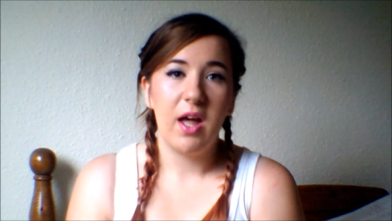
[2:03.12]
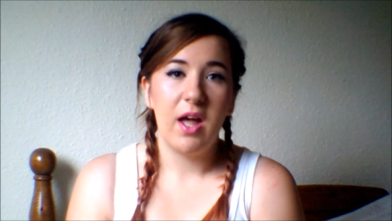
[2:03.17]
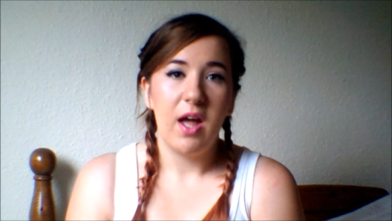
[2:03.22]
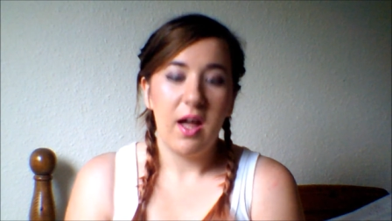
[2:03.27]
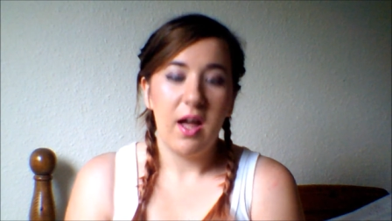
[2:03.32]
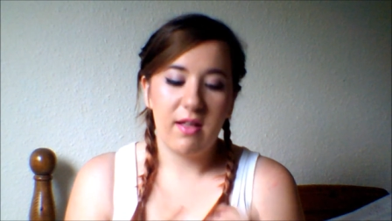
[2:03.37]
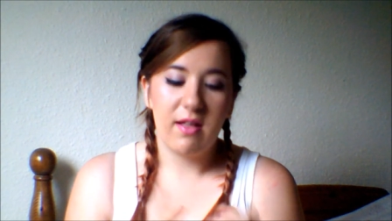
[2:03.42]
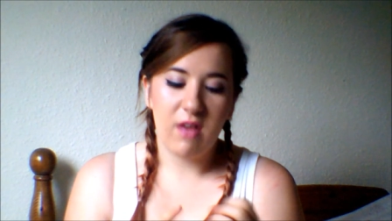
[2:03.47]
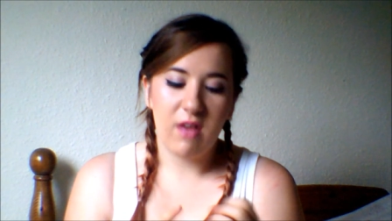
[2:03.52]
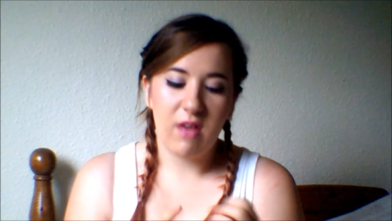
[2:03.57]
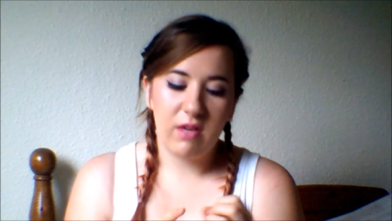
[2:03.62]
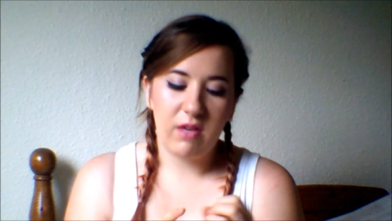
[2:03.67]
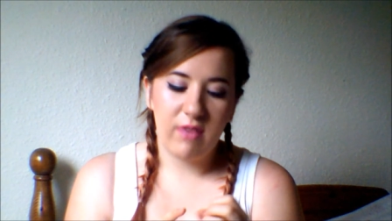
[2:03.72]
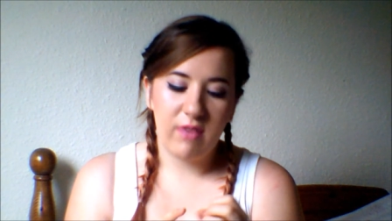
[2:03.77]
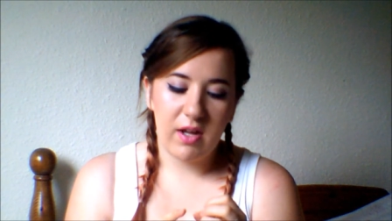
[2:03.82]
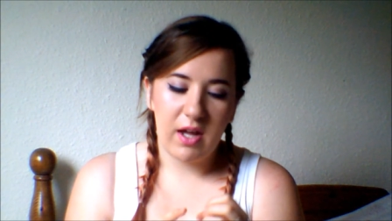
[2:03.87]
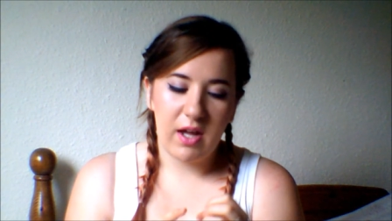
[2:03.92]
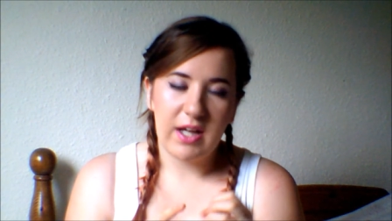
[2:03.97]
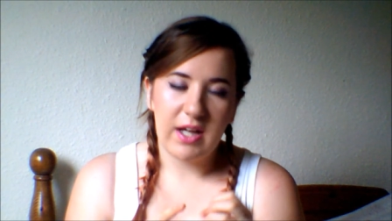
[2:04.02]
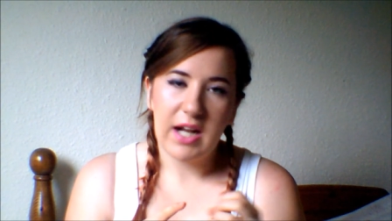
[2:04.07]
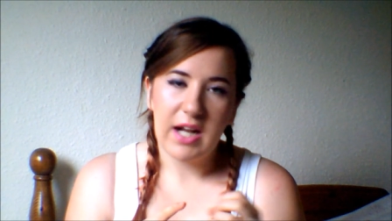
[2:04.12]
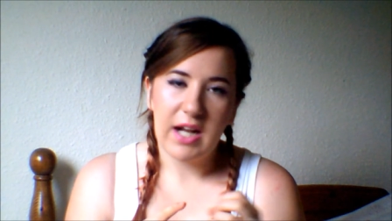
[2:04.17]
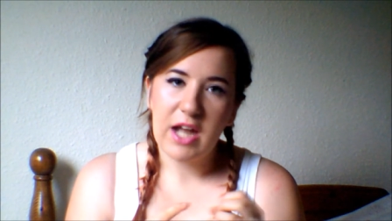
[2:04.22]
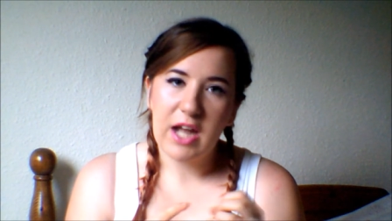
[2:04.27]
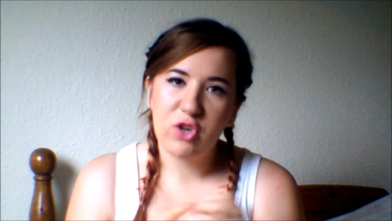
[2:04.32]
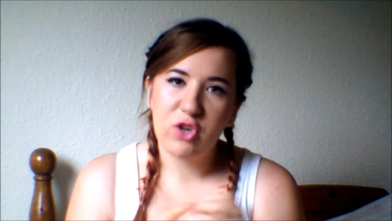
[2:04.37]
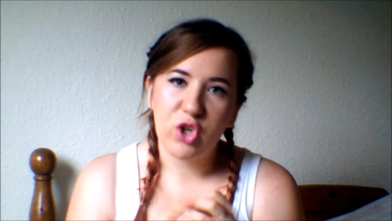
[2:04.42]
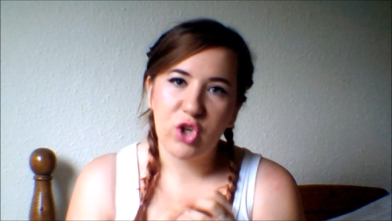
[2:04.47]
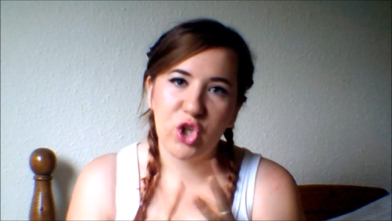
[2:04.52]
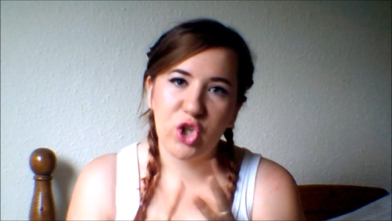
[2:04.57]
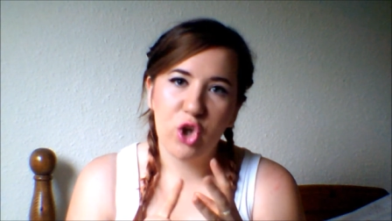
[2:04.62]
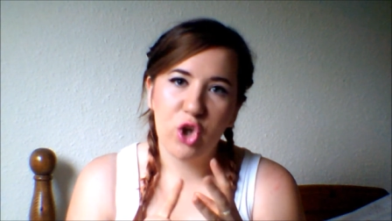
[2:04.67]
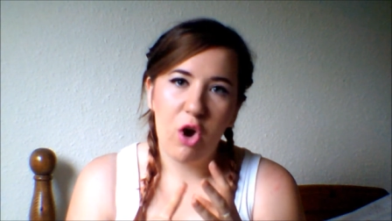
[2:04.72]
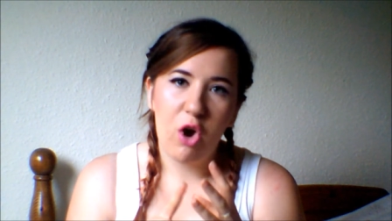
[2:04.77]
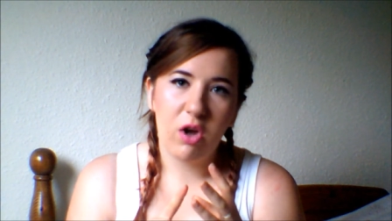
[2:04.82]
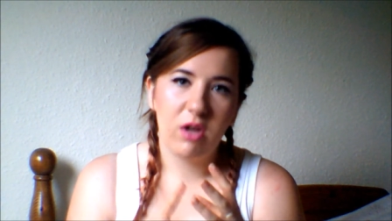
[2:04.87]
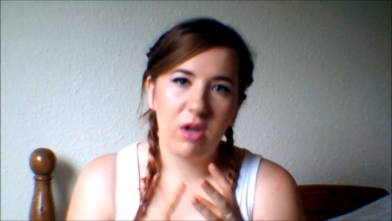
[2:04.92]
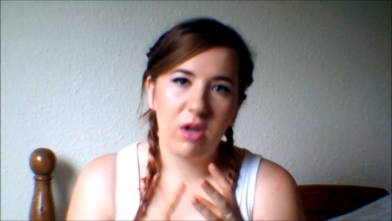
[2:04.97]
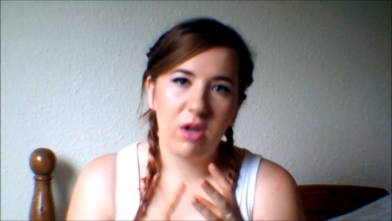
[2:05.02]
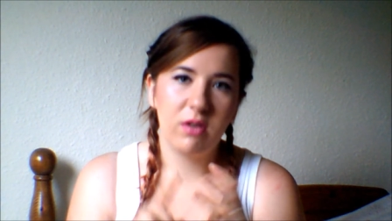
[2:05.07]
it's kind of like an electric
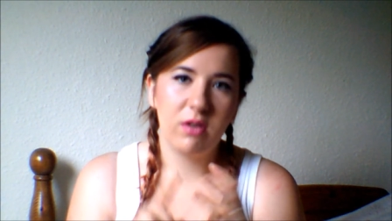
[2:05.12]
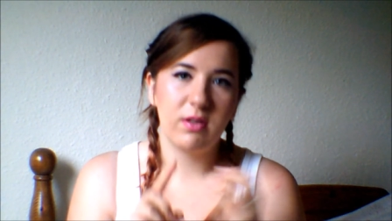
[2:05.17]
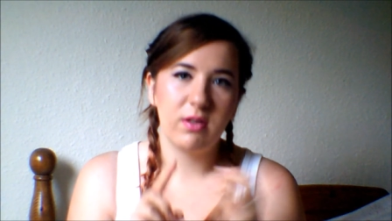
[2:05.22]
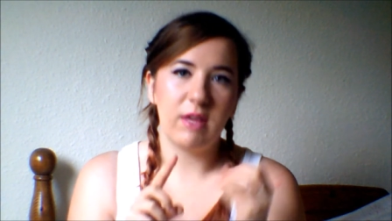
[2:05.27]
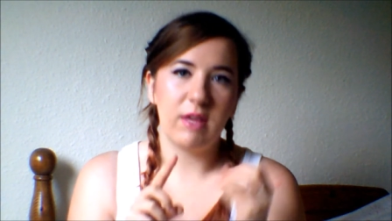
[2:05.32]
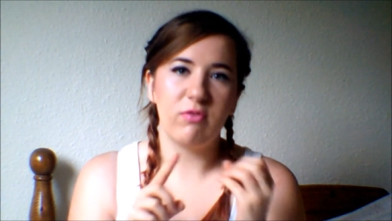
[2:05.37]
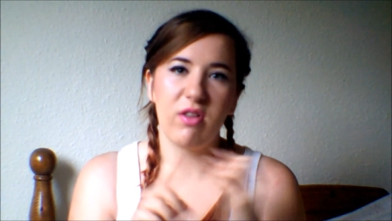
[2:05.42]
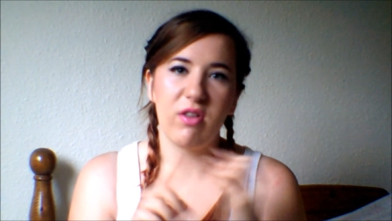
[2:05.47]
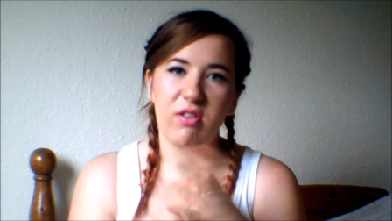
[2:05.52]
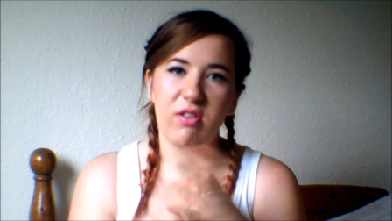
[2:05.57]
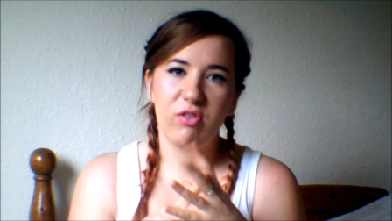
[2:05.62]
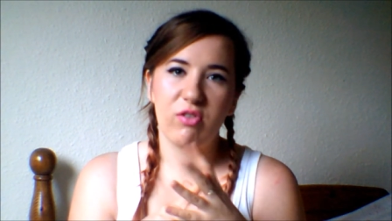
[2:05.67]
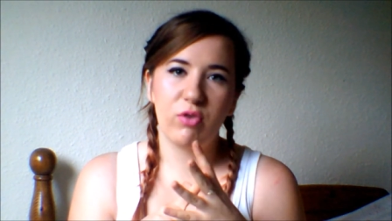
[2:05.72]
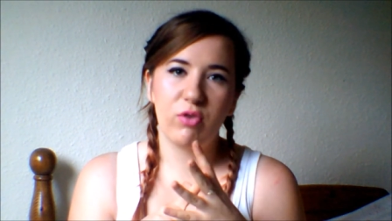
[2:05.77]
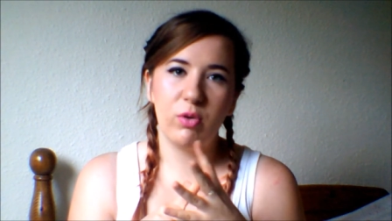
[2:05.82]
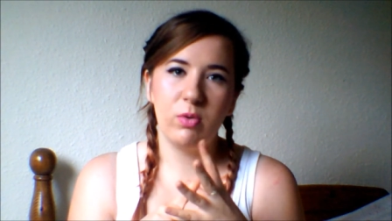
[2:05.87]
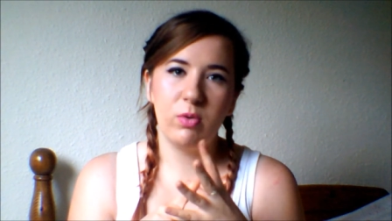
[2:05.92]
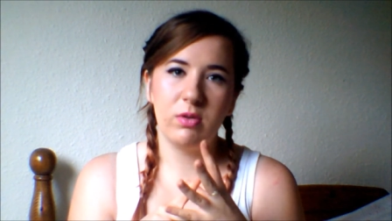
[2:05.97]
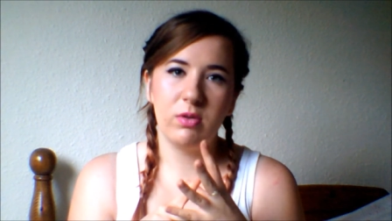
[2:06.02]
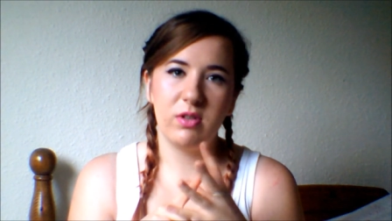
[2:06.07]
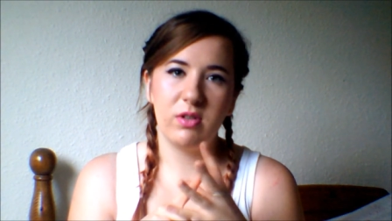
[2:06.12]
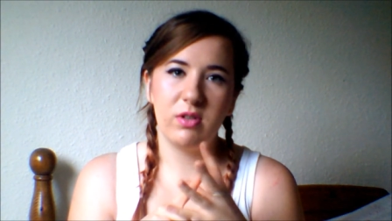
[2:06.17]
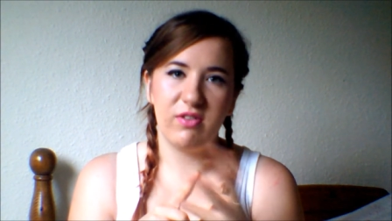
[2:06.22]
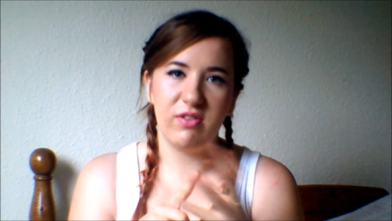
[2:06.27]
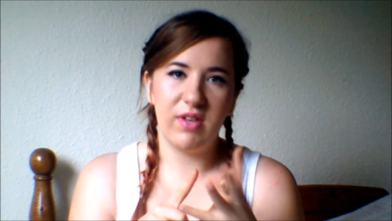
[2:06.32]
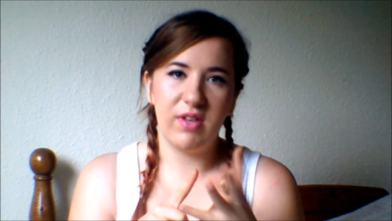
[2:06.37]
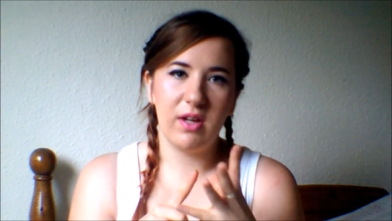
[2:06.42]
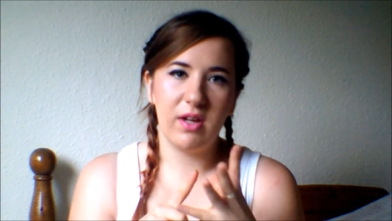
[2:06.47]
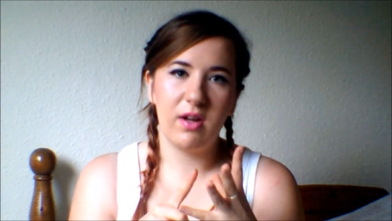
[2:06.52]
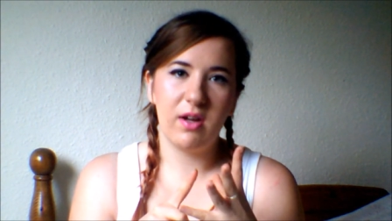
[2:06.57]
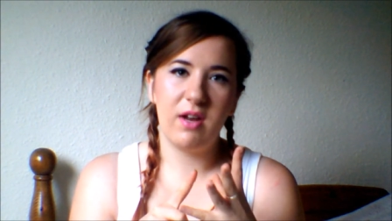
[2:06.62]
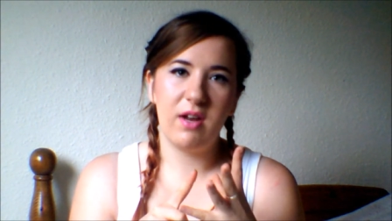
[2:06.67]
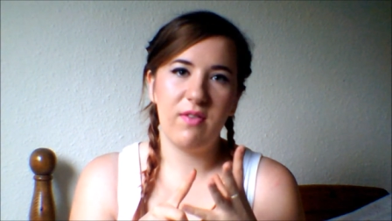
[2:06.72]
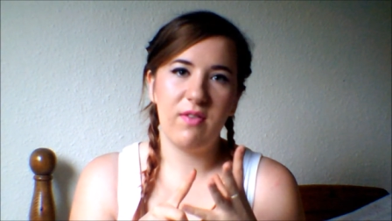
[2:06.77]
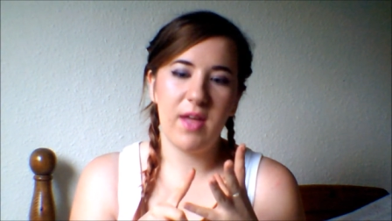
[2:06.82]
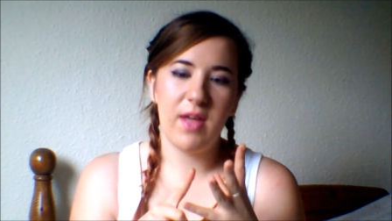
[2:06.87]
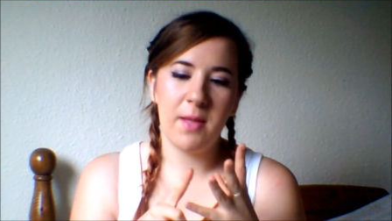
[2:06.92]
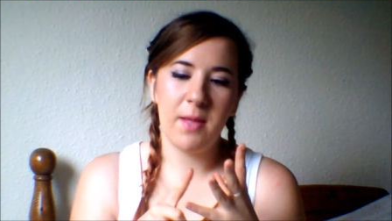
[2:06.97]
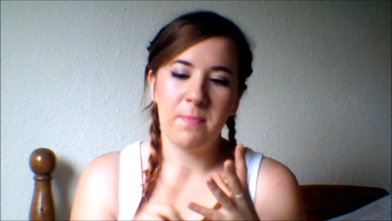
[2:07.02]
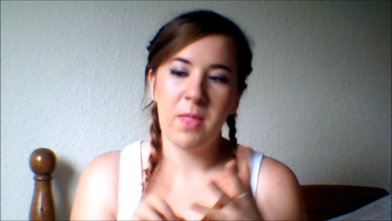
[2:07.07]
shock that runs through your finger kind of
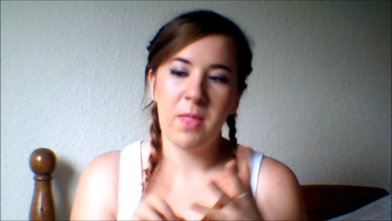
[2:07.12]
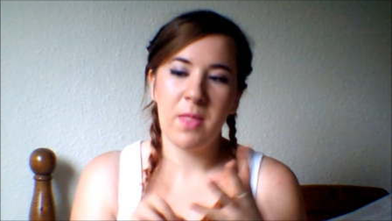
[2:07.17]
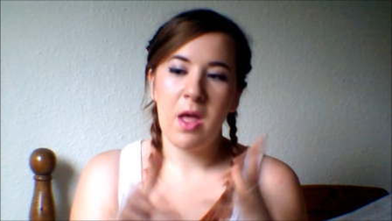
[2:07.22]
thing.